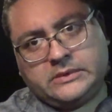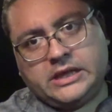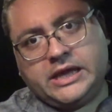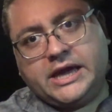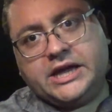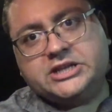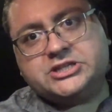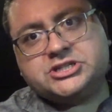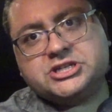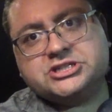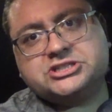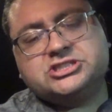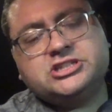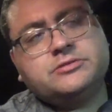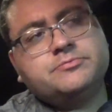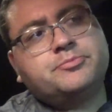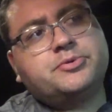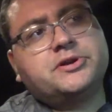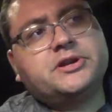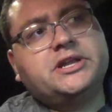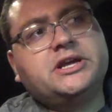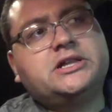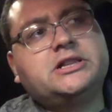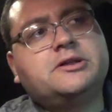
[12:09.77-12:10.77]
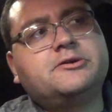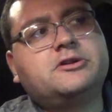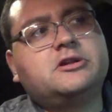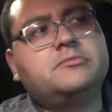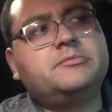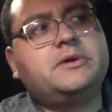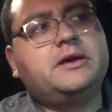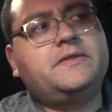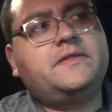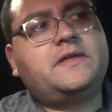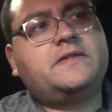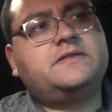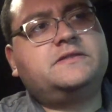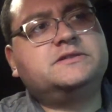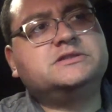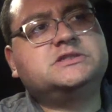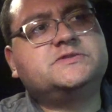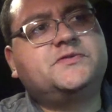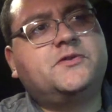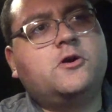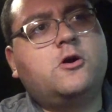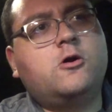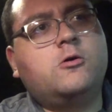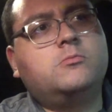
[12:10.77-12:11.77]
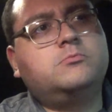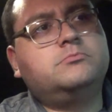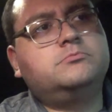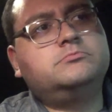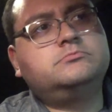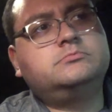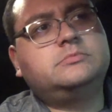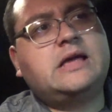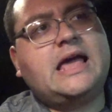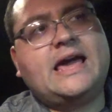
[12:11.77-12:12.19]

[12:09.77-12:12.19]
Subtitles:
it just seemed pretty clear to me that this film